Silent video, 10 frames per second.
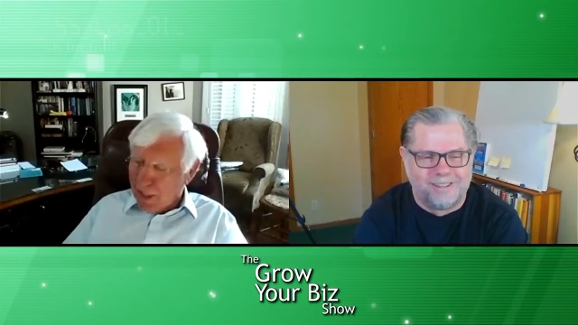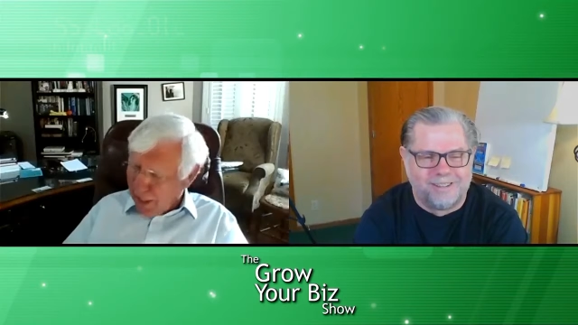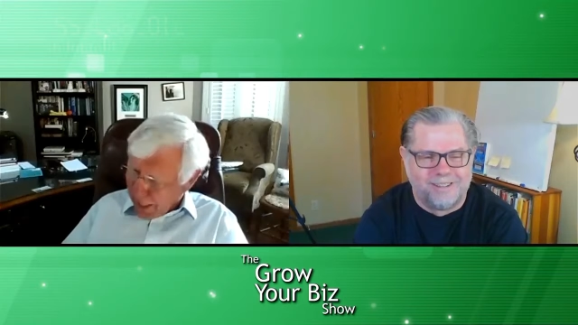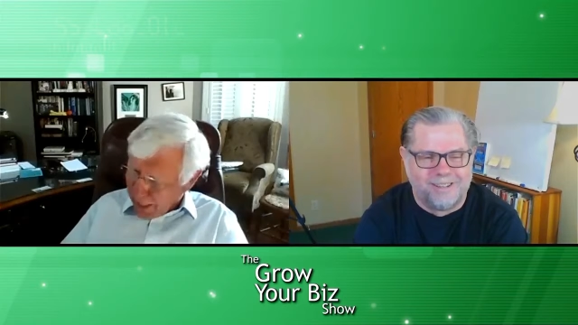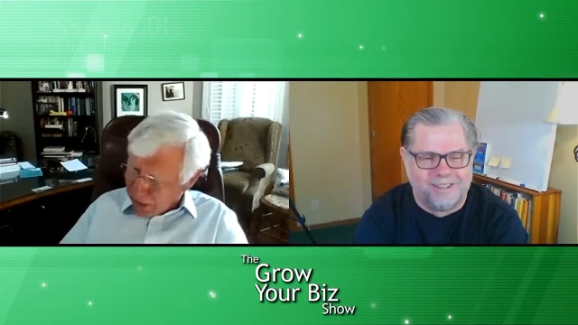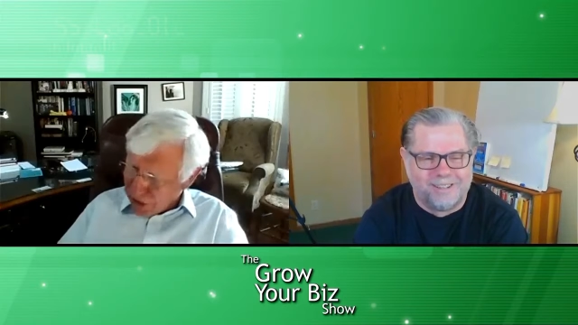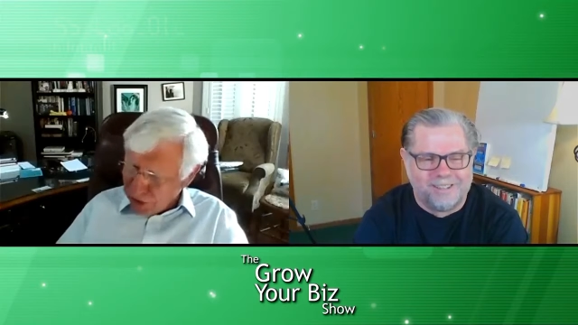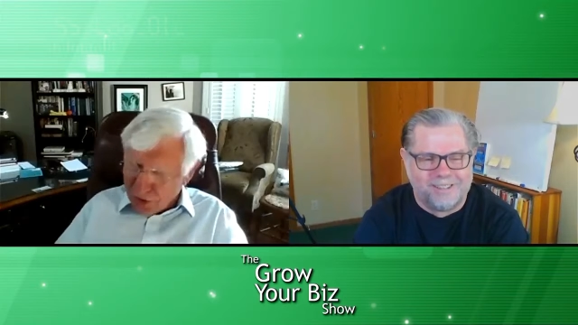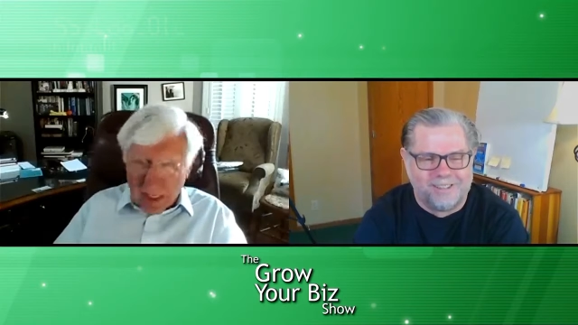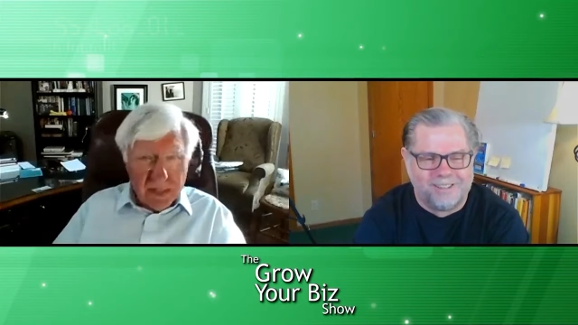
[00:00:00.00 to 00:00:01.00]
Speaker 1: lot of
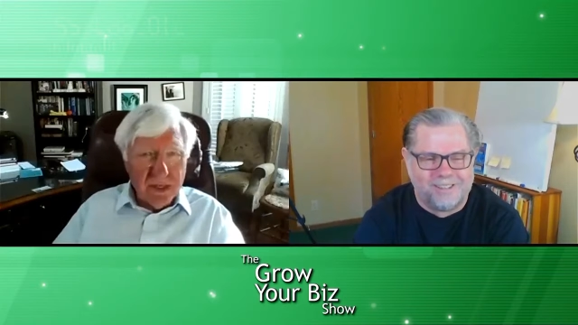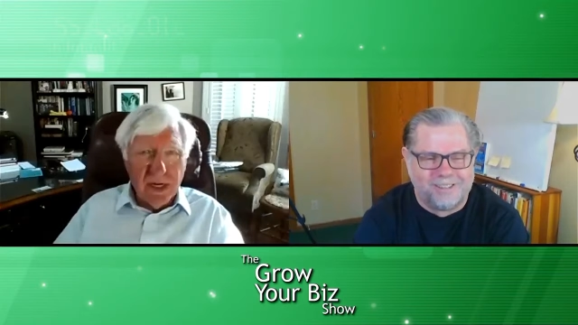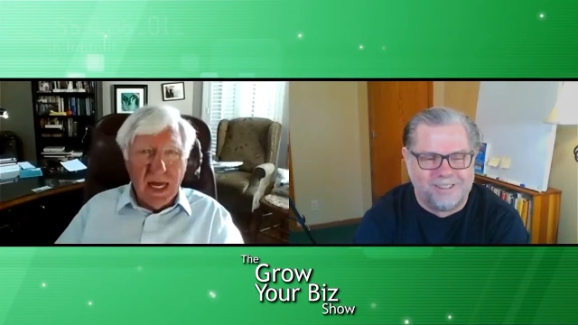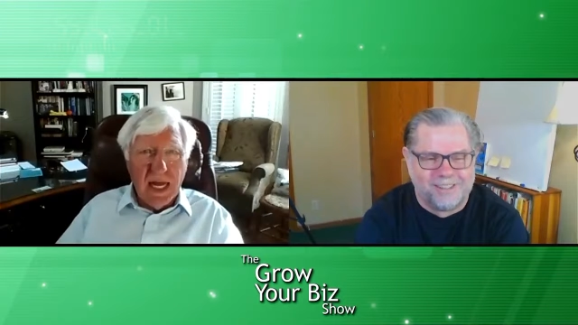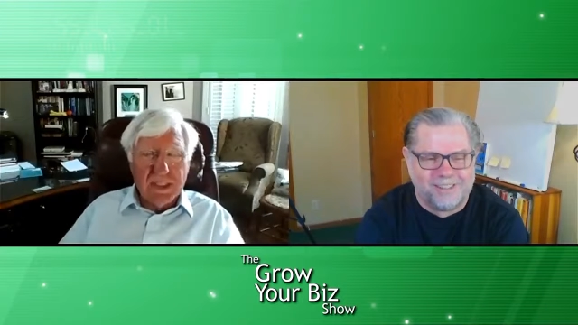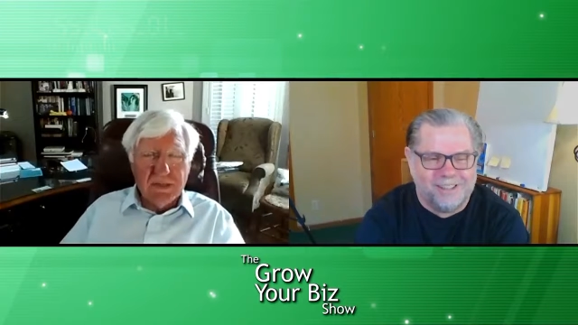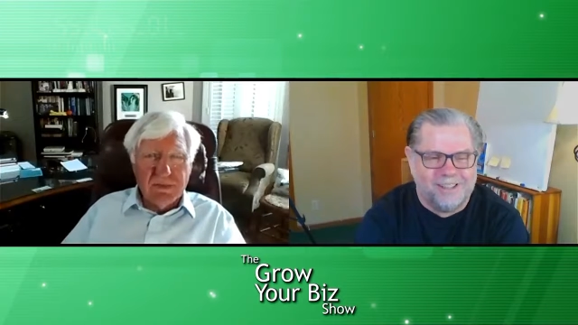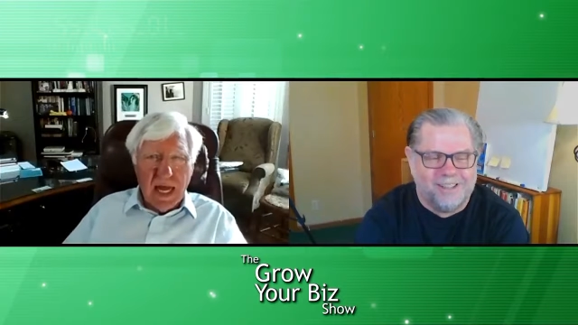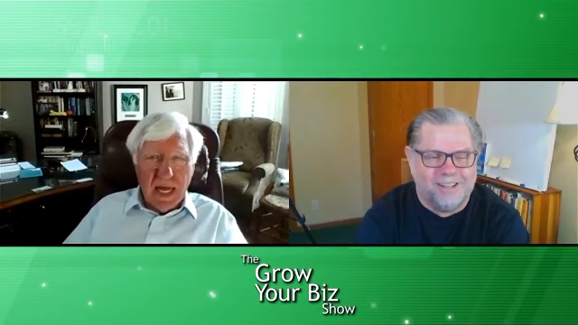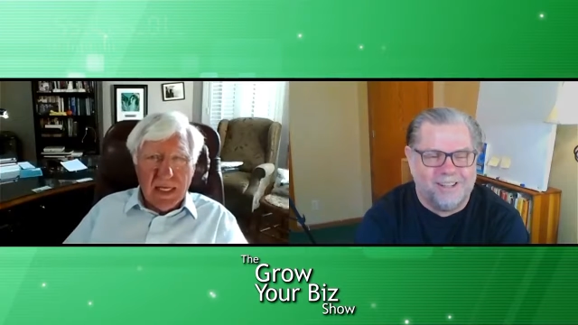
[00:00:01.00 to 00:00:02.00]
shoe leather, lots of
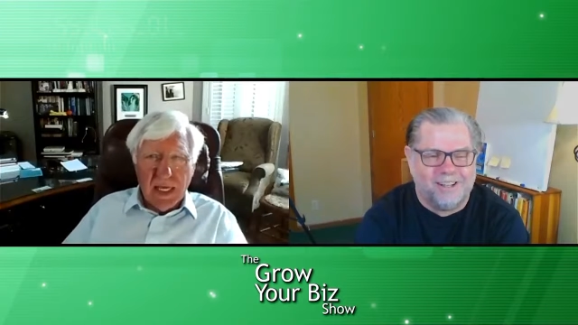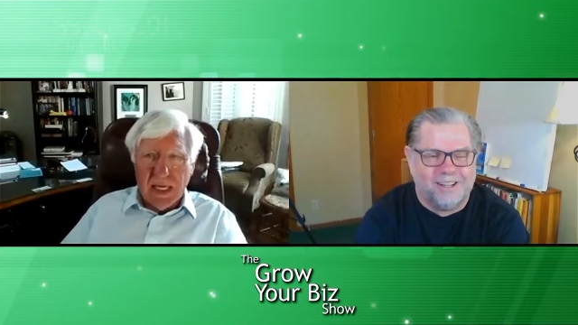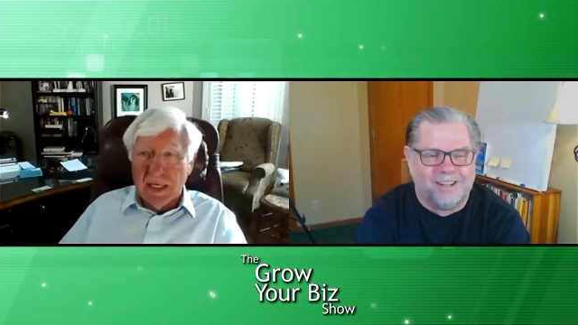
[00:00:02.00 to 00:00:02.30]
knocking.